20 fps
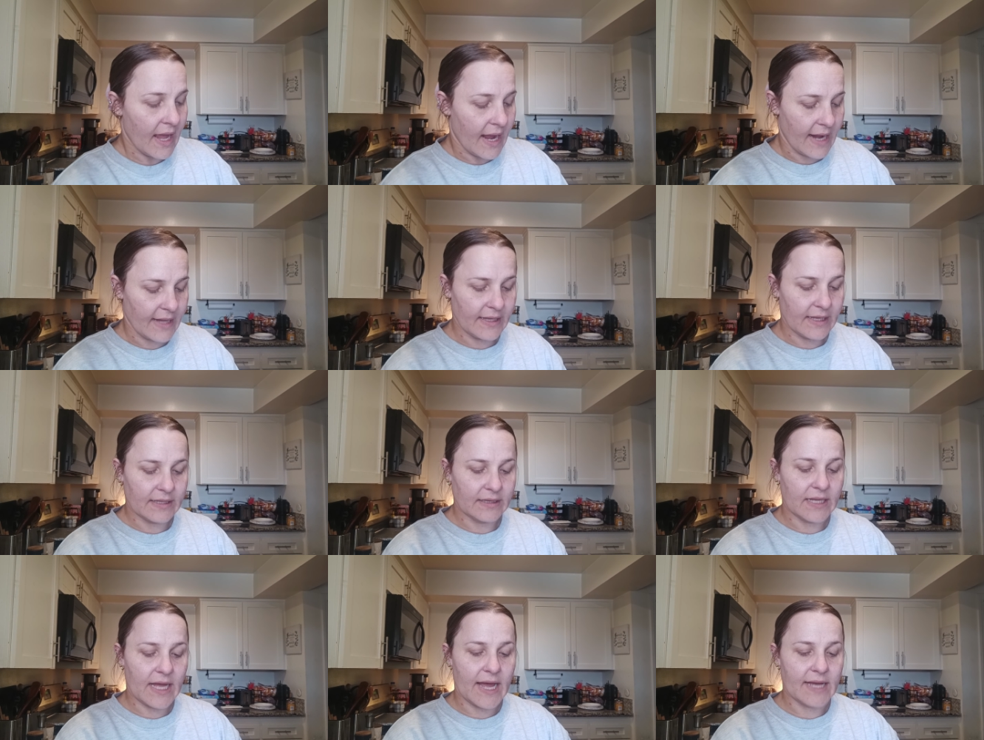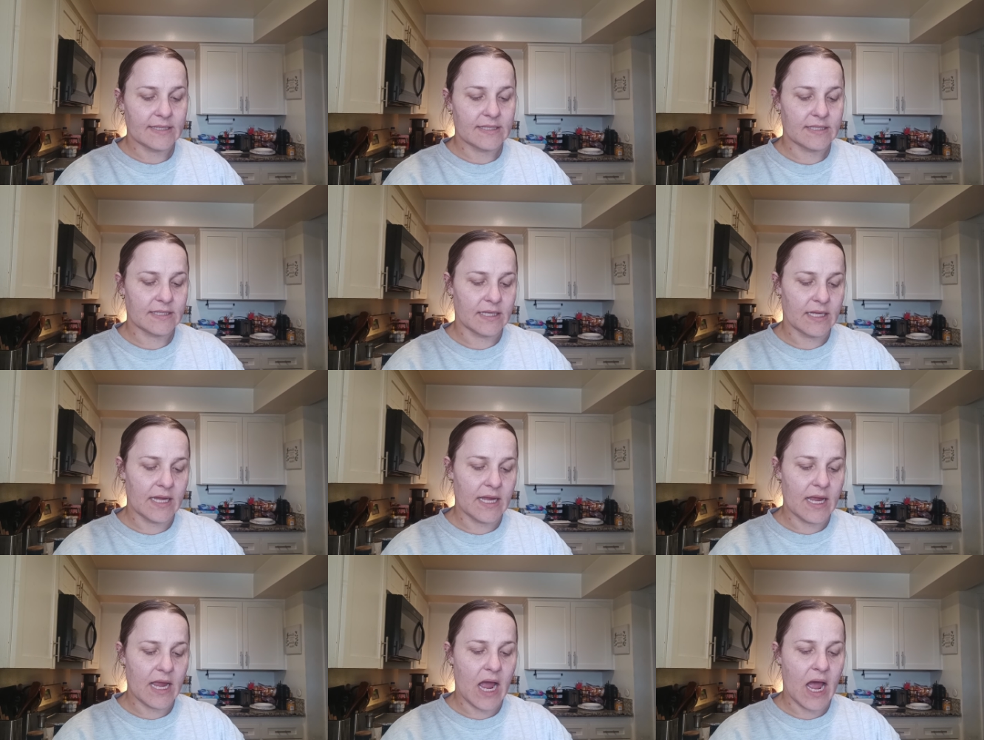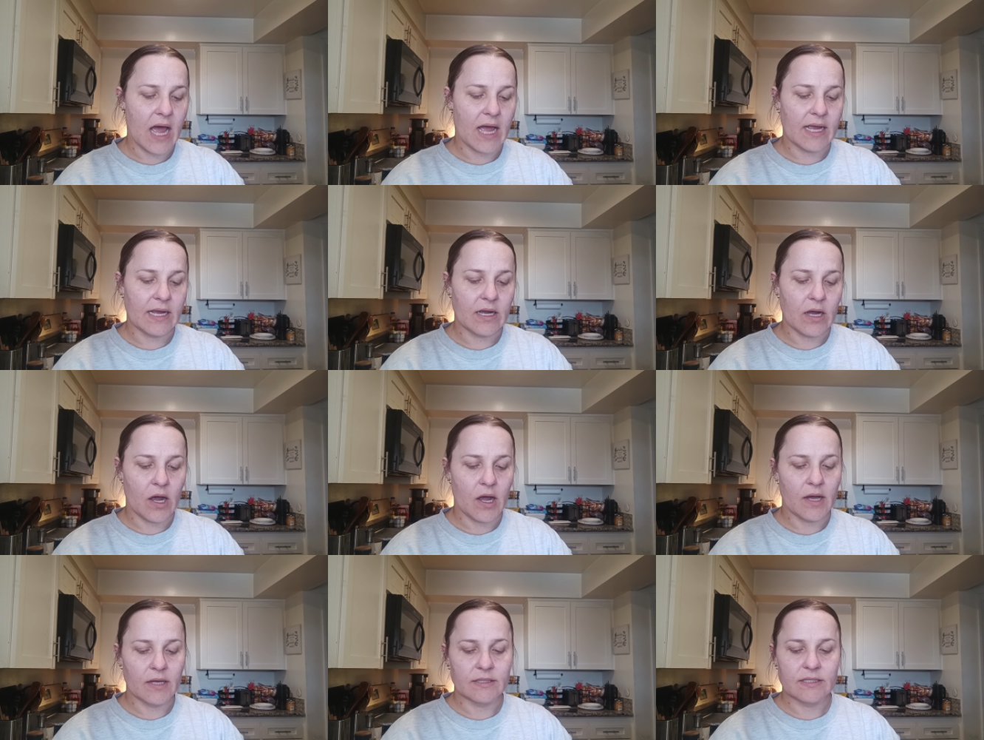and then lastly, I
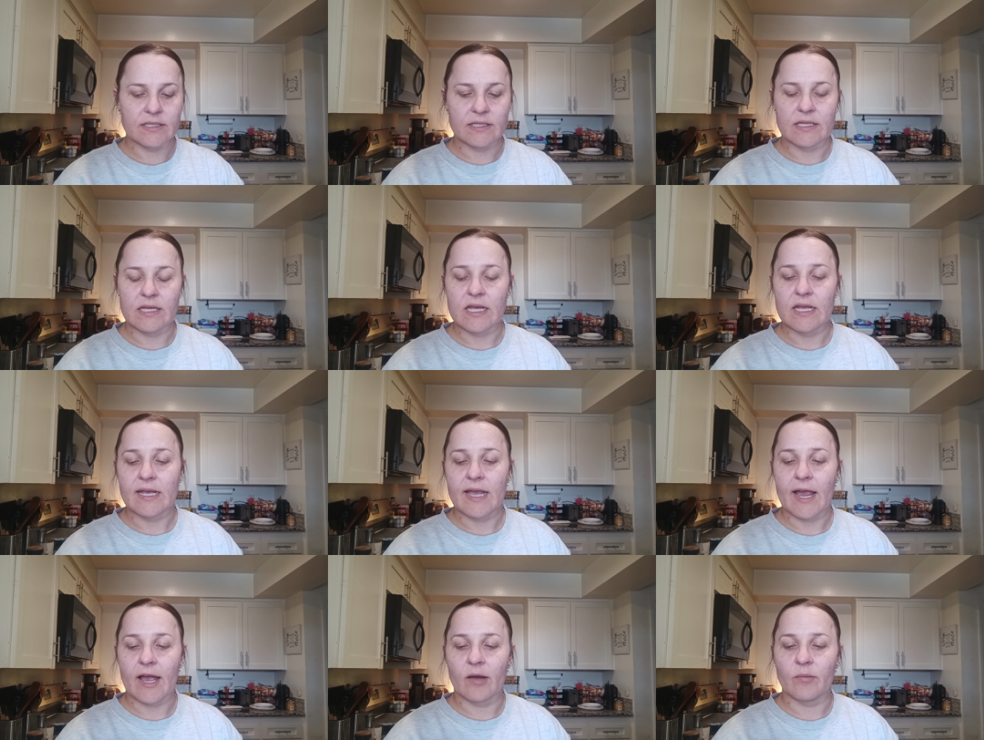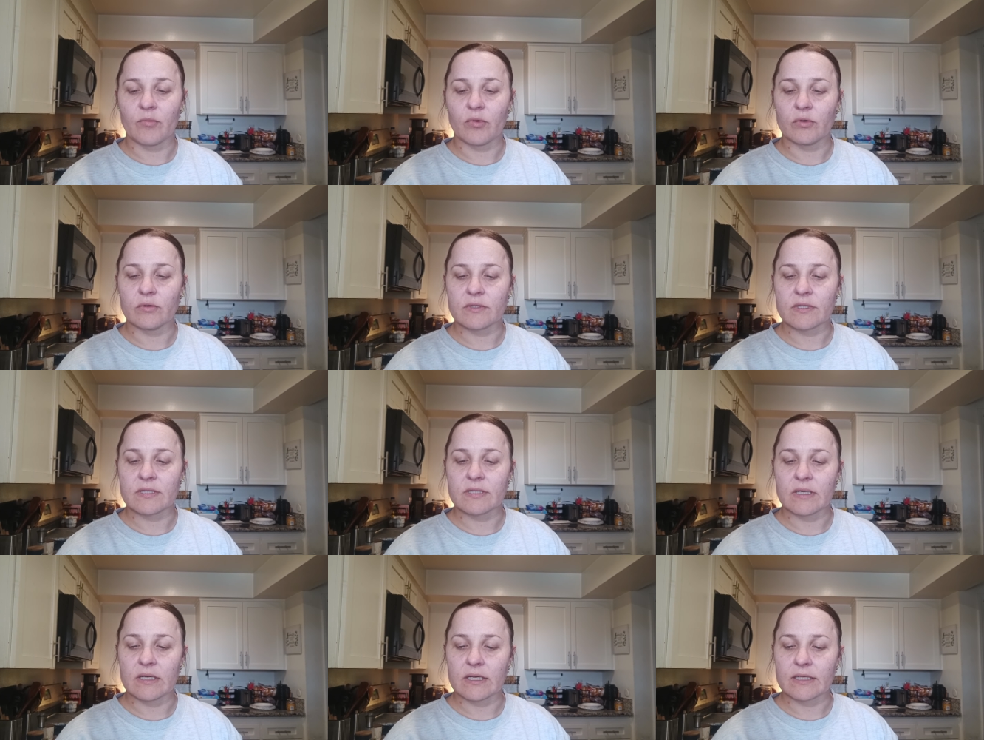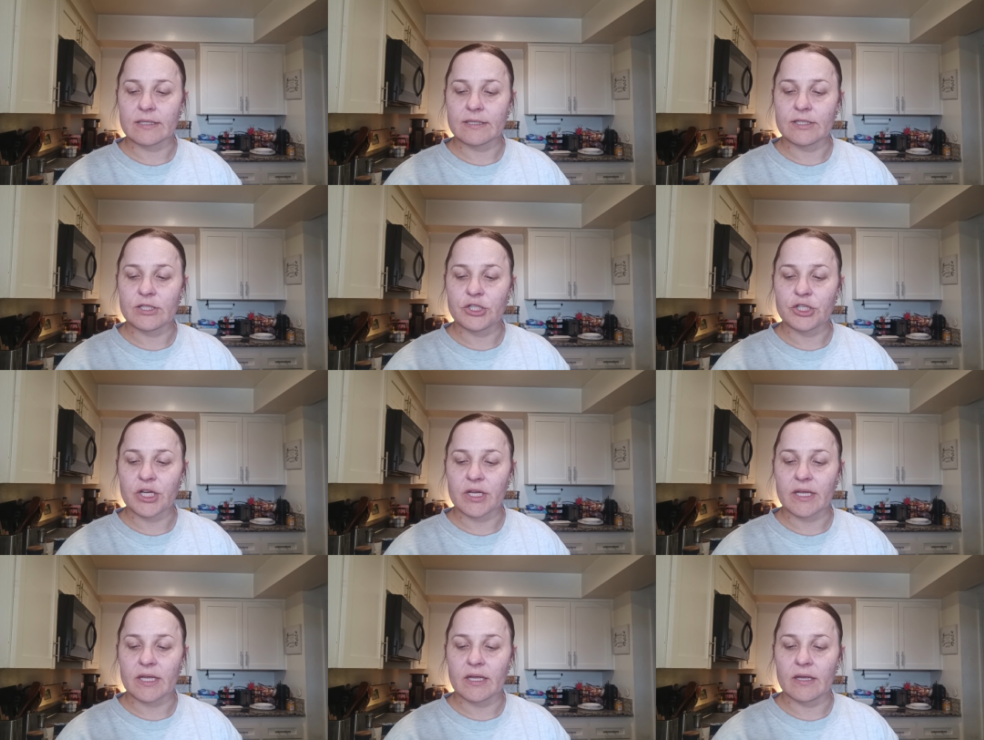got the Campbell's
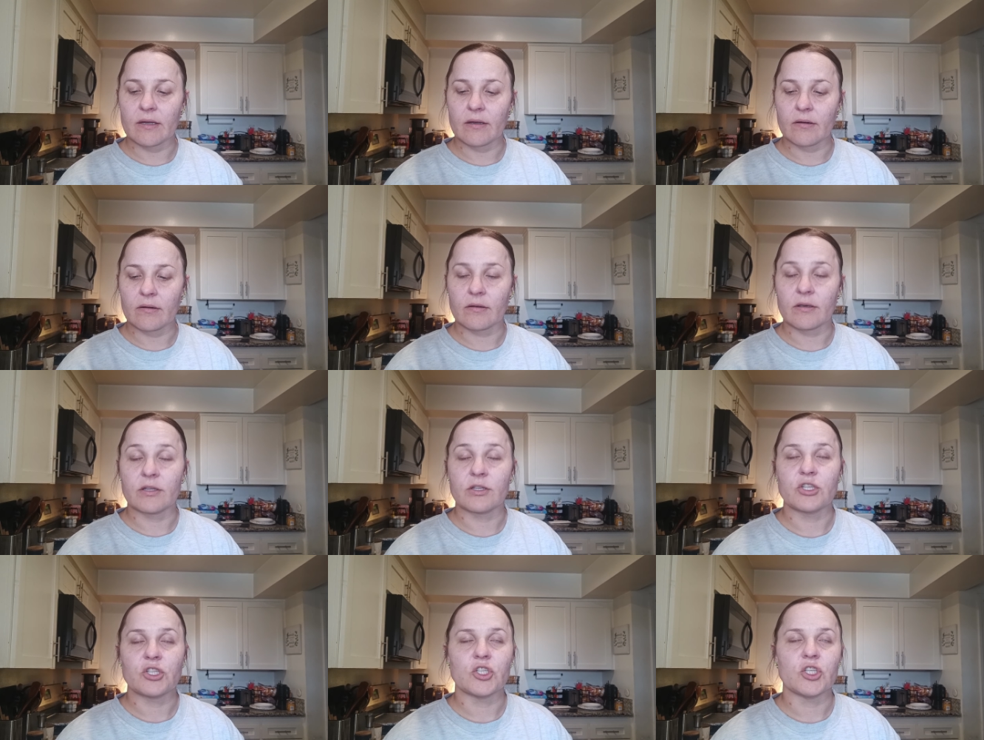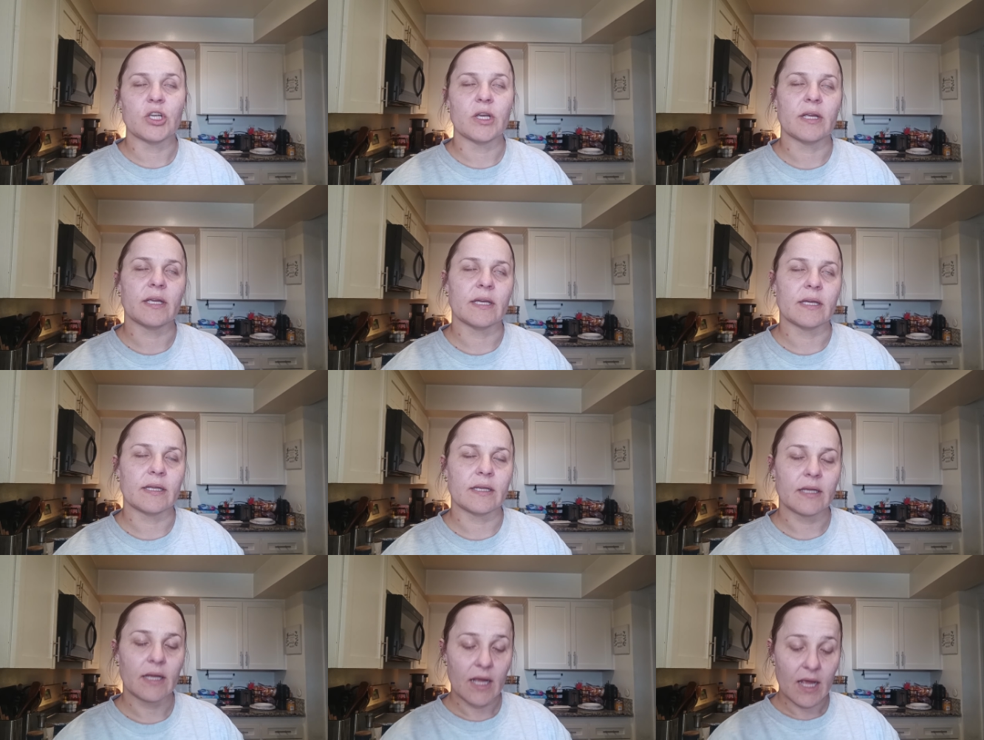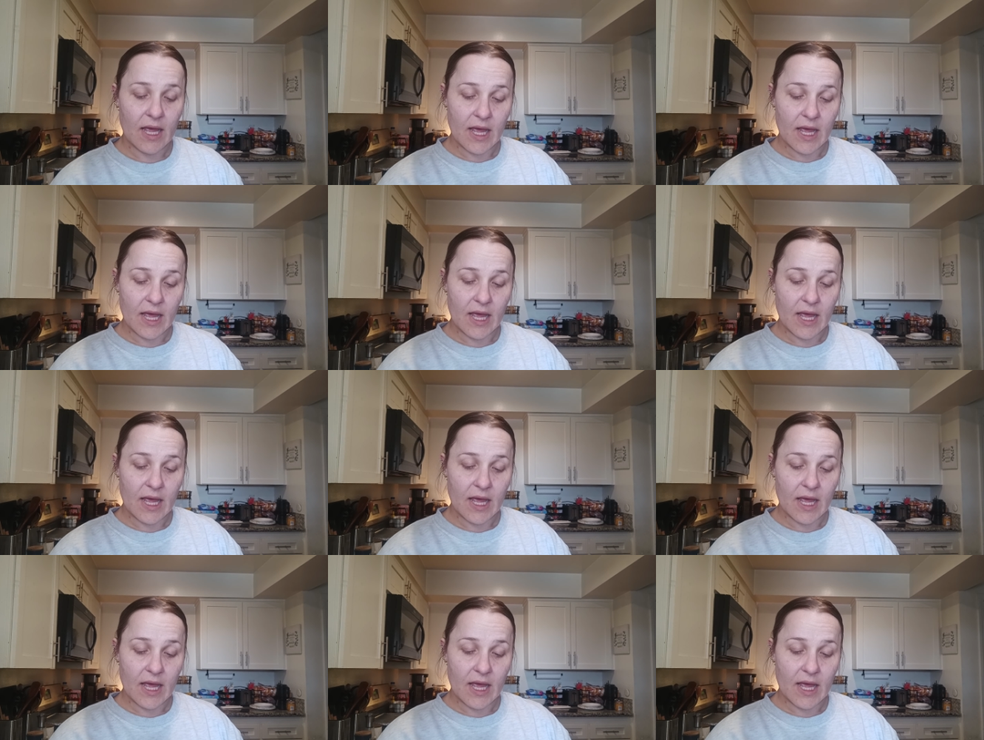chicken, chicken,